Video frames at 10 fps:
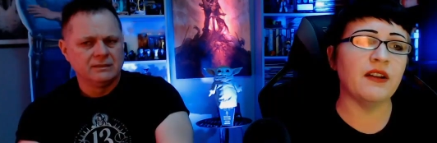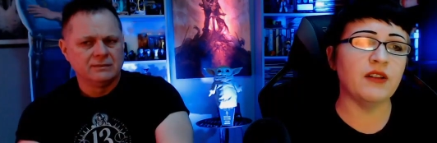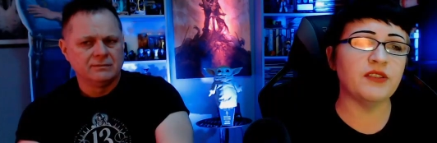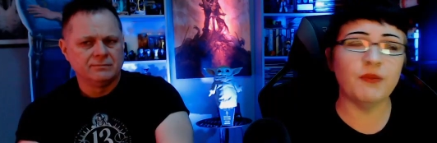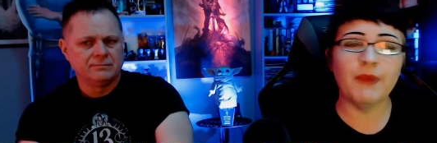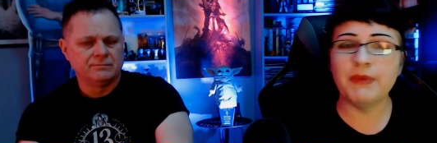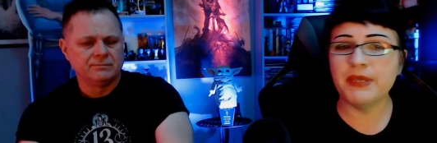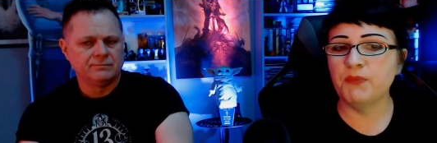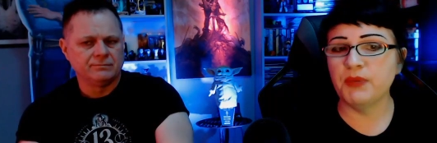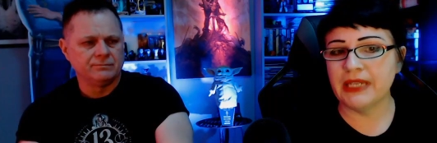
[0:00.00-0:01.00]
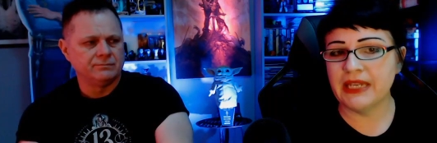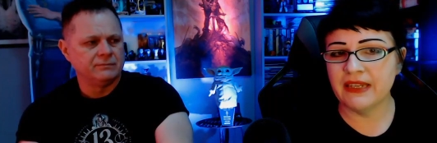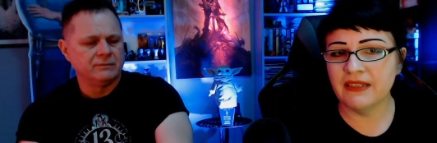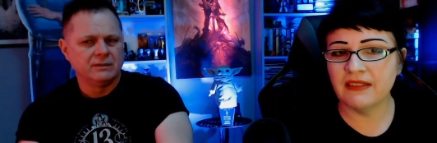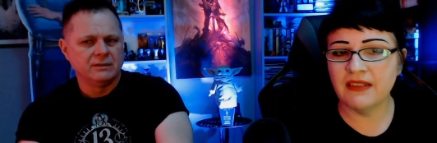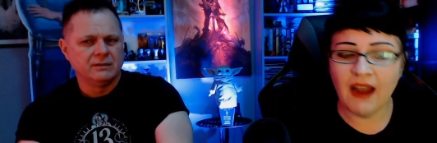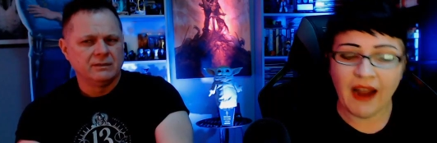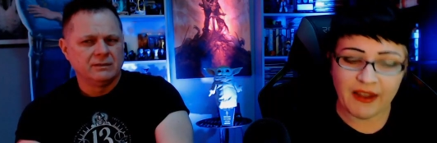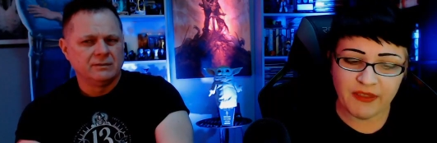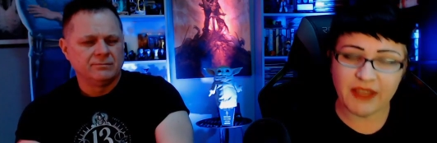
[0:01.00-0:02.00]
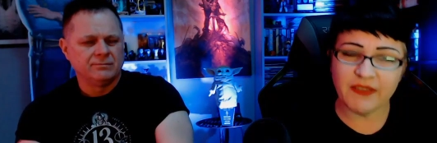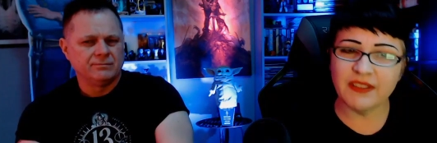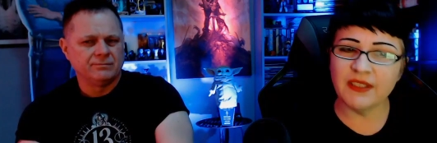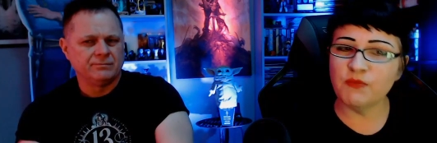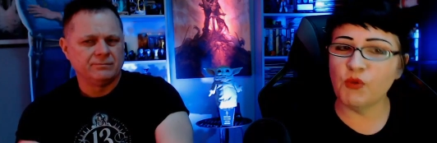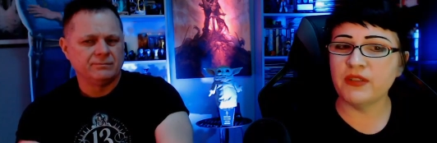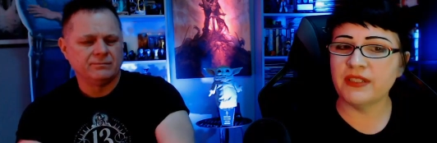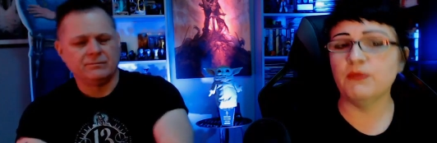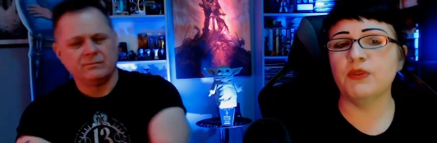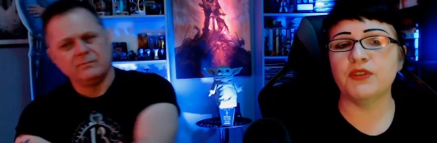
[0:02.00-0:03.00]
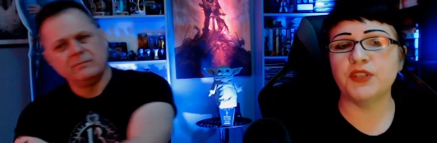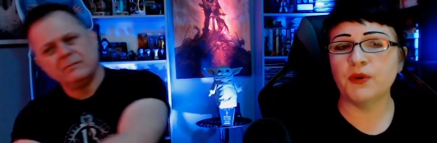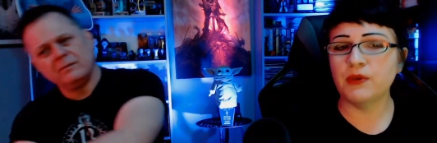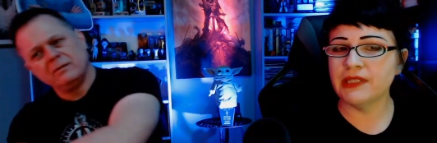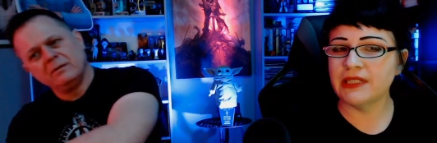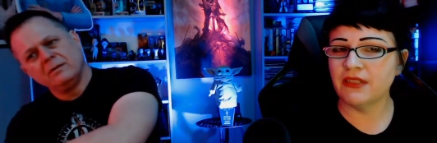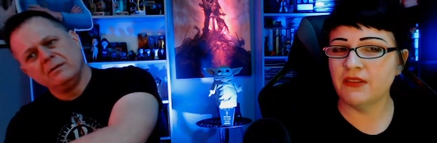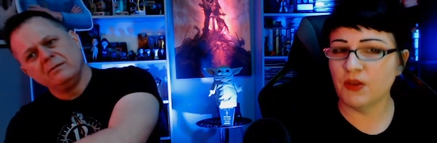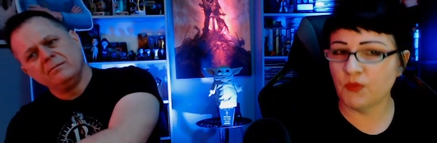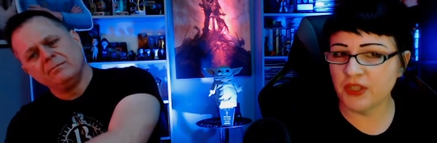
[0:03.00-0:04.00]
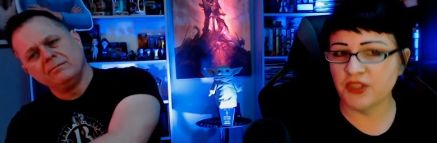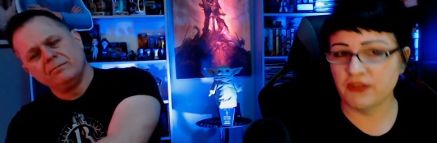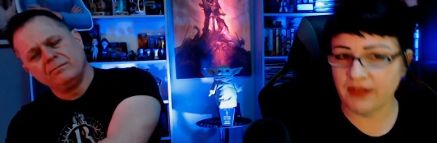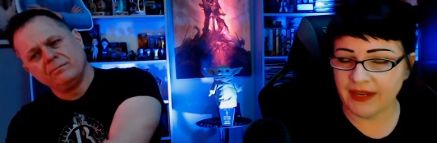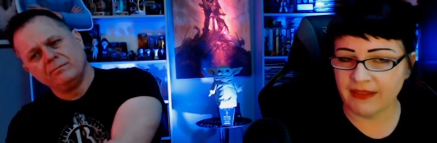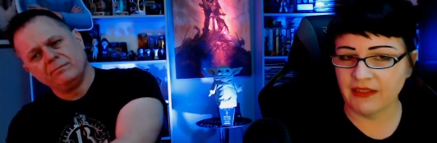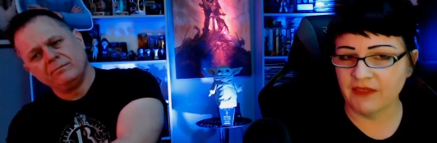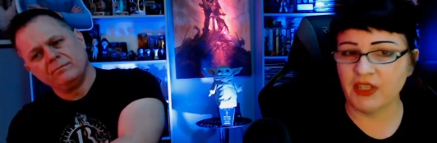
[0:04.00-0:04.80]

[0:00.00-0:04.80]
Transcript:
Speaker 1: also maybe the bleakest. I think this is more similar tonally to the original Night of the Living